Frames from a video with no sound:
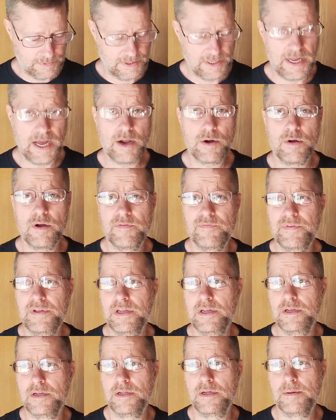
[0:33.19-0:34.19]
How do I
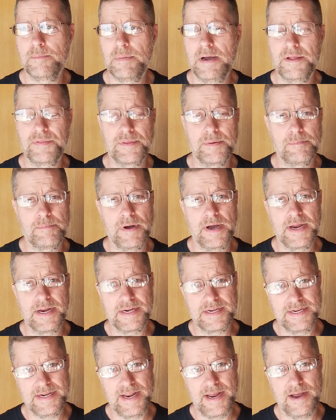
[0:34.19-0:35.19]
feel about the
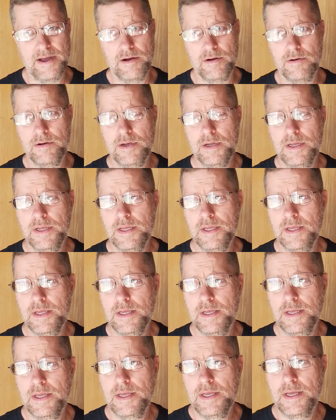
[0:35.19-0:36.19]
bike now
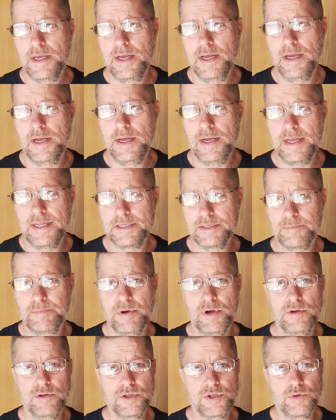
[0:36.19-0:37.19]
as
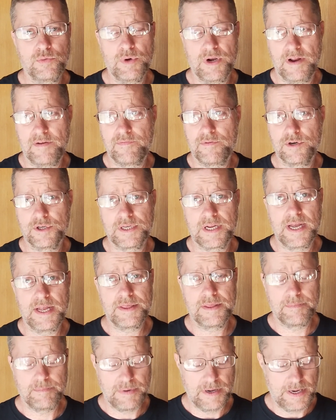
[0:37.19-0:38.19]
opposed to when I first
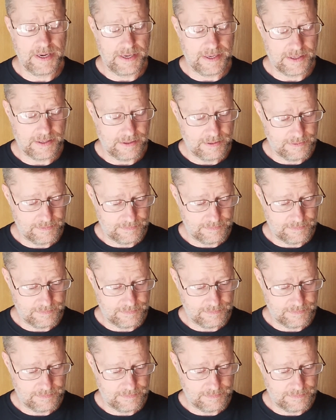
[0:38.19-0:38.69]
got the bike?